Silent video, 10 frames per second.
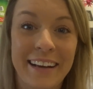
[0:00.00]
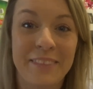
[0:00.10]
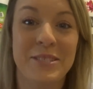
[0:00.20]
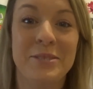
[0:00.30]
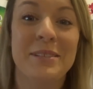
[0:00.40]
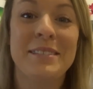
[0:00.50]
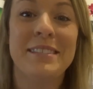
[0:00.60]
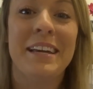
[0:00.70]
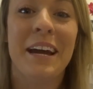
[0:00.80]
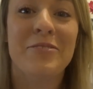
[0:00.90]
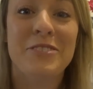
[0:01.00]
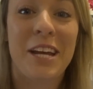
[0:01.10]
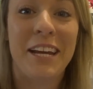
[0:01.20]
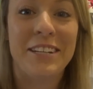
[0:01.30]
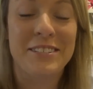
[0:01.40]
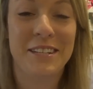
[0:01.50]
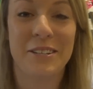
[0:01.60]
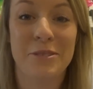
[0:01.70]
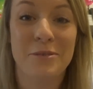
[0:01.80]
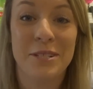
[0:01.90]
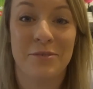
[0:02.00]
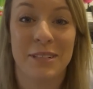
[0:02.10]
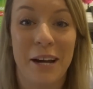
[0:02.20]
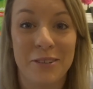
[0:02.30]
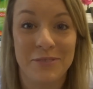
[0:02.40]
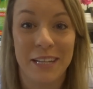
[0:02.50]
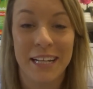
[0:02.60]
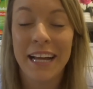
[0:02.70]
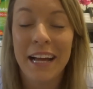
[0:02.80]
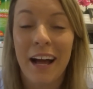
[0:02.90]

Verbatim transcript: As you can see, I've changed into a different outfit.